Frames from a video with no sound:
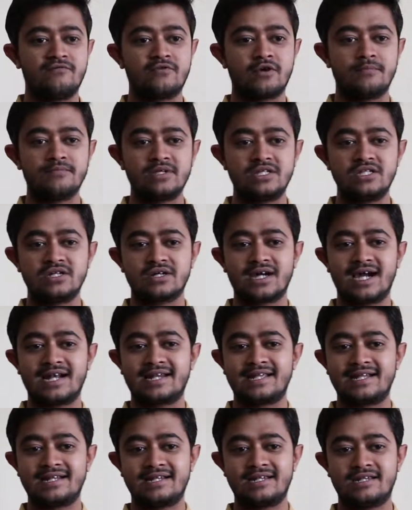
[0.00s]
from the look
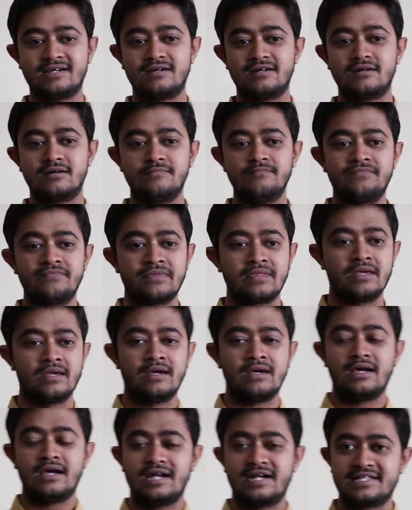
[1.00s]
at it,
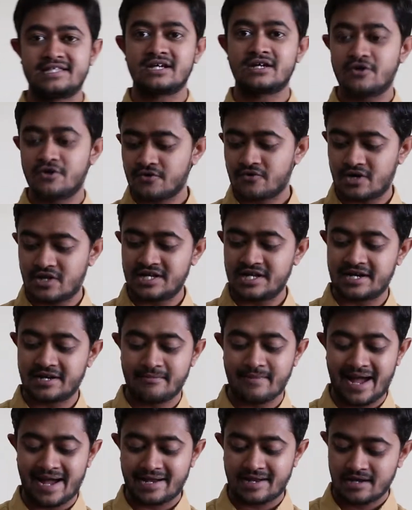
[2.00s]
it is a good quality
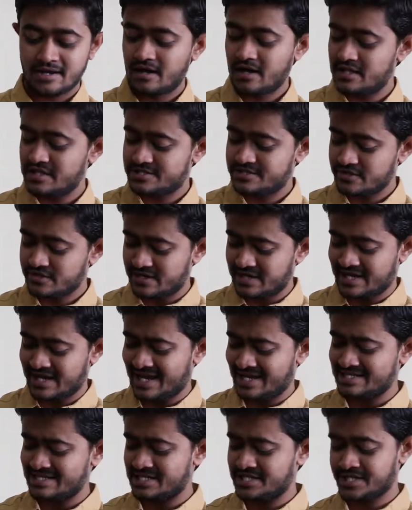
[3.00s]
bag. Also it
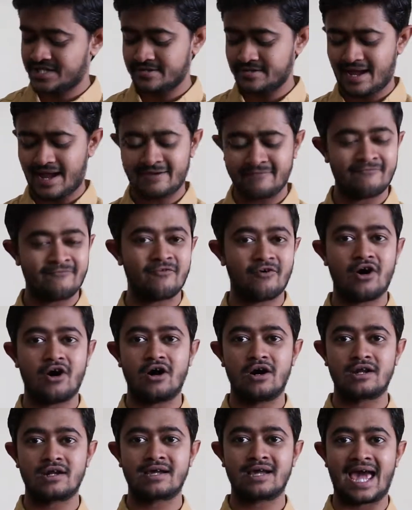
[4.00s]
has a strap
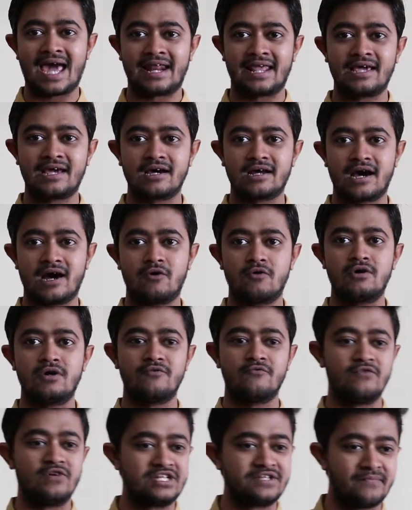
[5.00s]
for carrying around,
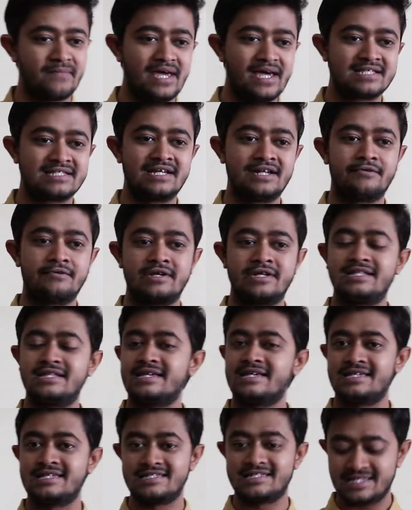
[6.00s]
which makes it really
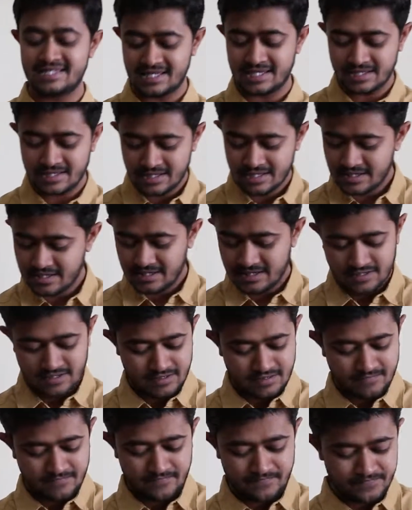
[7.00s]
easy
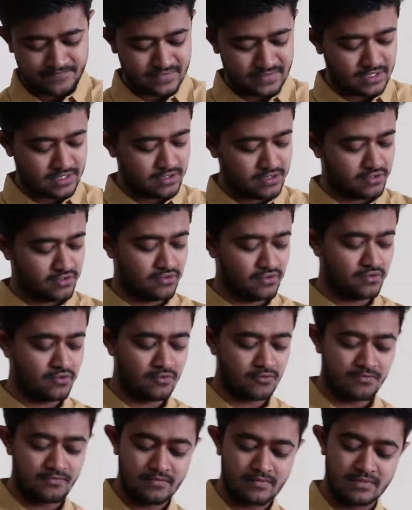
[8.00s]
to